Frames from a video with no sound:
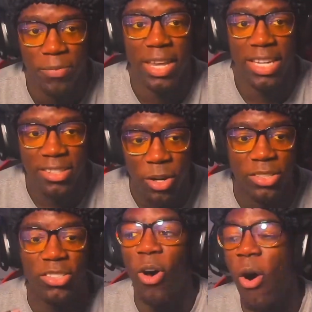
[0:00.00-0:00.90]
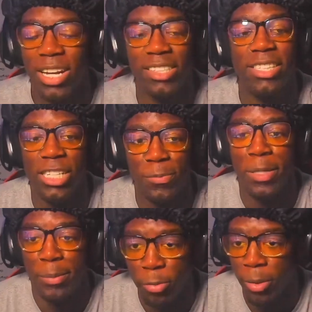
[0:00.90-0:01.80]
and start talking to these
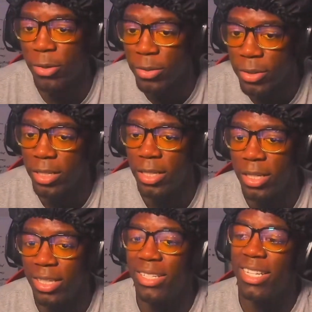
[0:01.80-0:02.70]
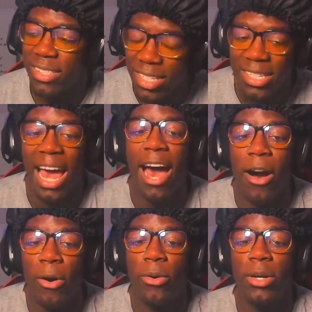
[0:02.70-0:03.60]
people, bro, this is
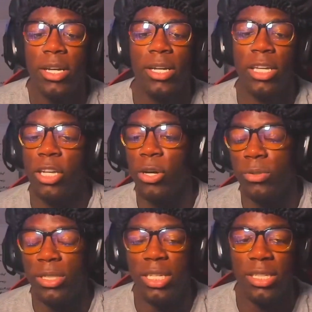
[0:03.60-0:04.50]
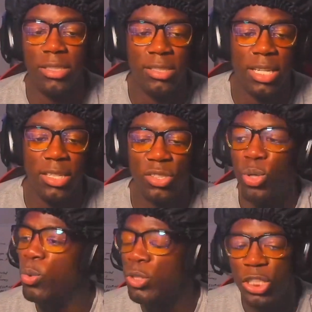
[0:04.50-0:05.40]
how, you know, these
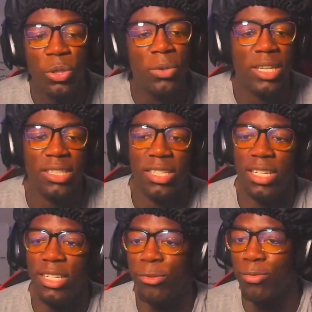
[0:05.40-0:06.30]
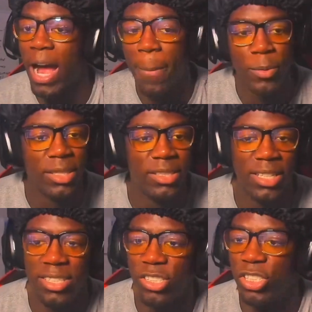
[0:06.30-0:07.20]
school shootings and these robberies
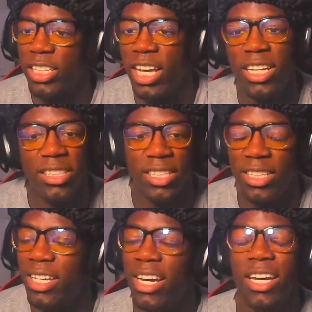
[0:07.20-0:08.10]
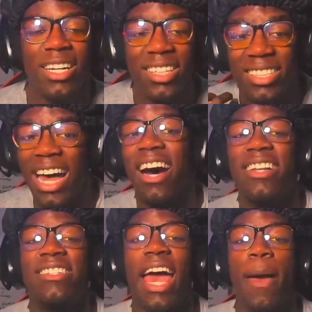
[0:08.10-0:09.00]
and these killings, and this is how
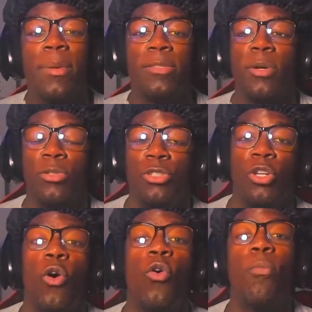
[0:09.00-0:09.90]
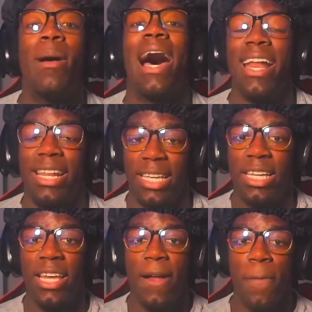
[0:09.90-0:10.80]
this happens, bro. Nobody
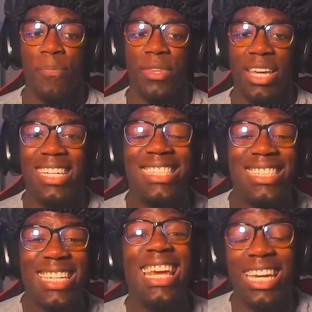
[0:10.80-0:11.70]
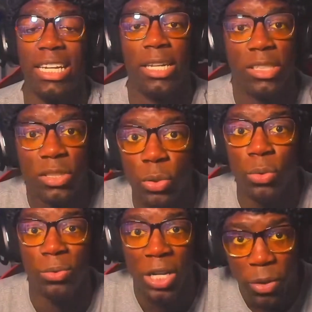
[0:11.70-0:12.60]
is seen in
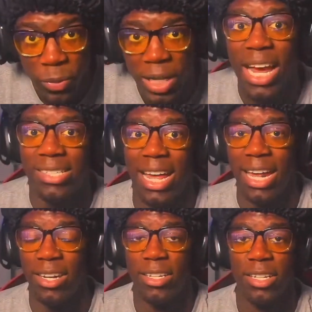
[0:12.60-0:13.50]
school. Do y'all realize that?